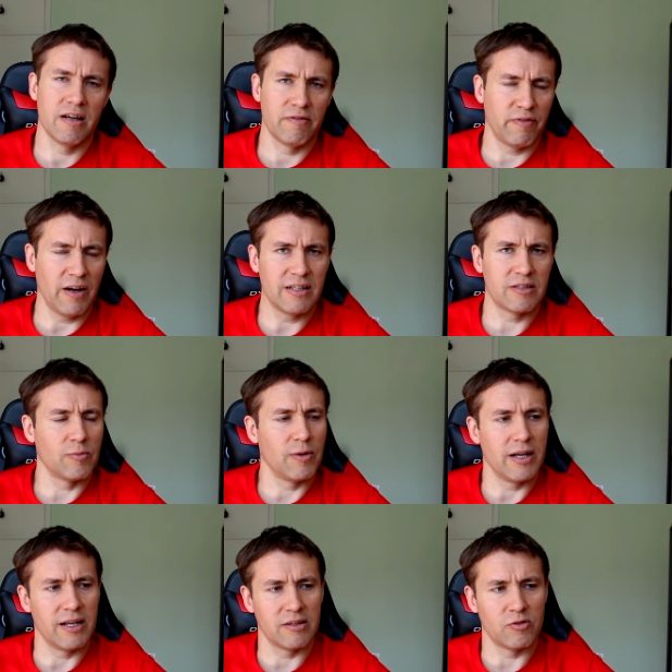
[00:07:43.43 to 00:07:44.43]
He finds a
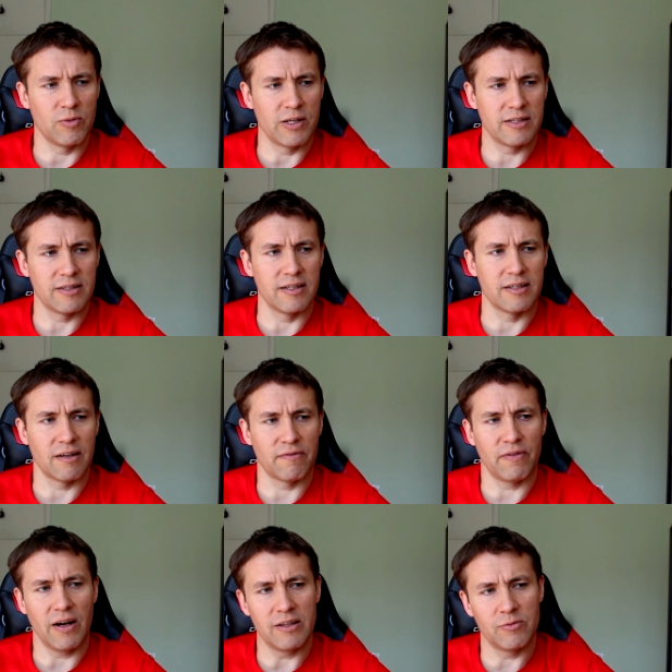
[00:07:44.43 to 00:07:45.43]
way and tweaks it I
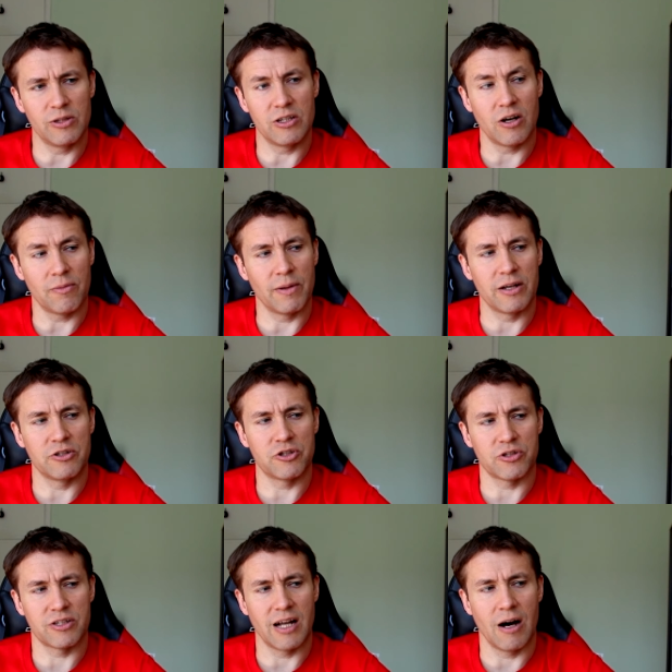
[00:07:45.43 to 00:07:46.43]
find with young
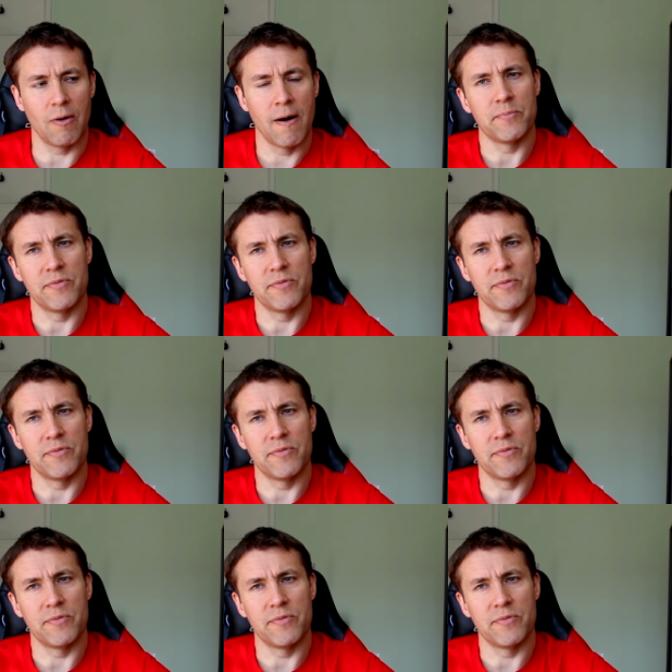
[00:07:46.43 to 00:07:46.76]
managers now,